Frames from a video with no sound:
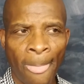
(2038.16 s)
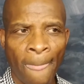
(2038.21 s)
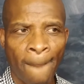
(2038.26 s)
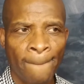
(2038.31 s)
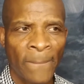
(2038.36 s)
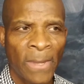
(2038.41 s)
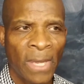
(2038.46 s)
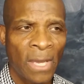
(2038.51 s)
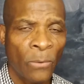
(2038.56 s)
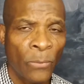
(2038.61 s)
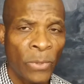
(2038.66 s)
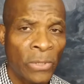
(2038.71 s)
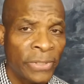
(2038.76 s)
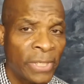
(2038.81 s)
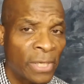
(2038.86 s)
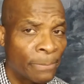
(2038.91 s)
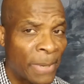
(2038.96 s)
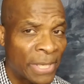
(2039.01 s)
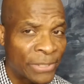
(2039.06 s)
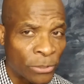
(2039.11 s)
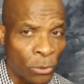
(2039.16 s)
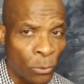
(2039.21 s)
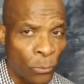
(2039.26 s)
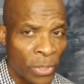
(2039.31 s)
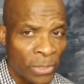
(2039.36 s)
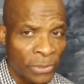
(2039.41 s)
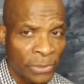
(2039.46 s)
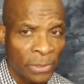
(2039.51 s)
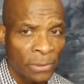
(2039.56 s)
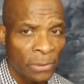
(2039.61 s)
And we don't need a bunch of
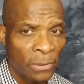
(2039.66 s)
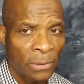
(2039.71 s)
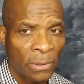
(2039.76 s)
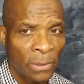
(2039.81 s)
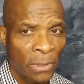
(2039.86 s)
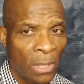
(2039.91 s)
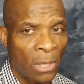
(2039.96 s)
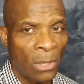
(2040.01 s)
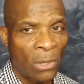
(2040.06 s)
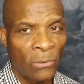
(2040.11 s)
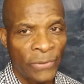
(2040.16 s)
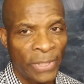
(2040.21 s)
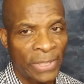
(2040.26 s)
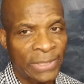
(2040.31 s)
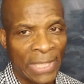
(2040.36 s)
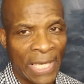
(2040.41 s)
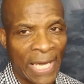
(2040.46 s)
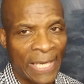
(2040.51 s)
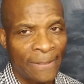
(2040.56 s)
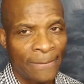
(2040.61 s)
quitters on this line.